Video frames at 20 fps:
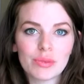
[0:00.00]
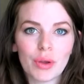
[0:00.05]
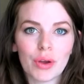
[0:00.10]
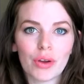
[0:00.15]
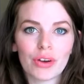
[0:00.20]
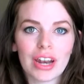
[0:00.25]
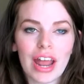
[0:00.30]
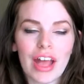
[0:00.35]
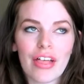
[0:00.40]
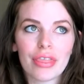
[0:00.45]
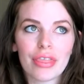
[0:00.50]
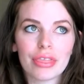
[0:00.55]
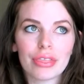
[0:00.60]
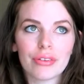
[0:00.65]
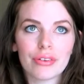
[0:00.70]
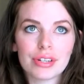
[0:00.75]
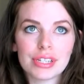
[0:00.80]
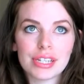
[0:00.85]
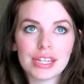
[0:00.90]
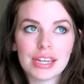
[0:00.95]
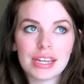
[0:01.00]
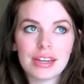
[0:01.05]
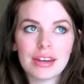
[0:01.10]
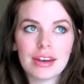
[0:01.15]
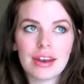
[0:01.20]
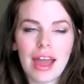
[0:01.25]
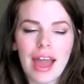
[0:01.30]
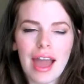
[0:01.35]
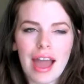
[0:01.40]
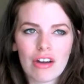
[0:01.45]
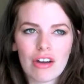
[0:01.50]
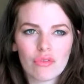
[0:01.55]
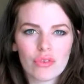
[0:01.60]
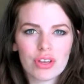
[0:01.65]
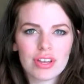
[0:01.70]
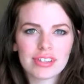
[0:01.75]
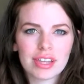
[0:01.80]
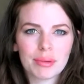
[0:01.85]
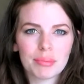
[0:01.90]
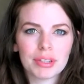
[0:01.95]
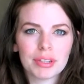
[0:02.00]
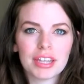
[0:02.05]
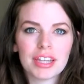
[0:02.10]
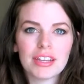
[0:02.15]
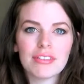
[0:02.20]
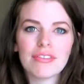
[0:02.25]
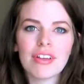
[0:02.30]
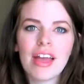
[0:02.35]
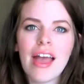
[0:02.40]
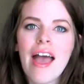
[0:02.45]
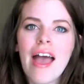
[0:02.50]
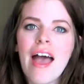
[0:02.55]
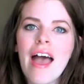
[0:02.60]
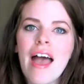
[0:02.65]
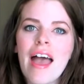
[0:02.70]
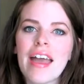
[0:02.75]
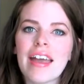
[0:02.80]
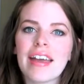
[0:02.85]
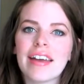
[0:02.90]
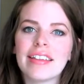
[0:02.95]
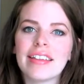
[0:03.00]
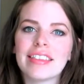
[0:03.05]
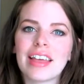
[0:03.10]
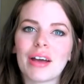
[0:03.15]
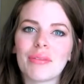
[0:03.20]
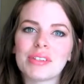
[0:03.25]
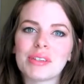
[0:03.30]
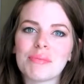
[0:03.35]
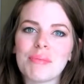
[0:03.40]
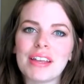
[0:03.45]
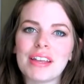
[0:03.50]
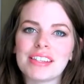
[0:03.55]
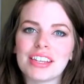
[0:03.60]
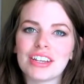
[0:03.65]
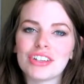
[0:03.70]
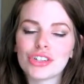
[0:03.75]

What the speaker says: We heard it at 13 and a half weeks, I believe, and that was amazing.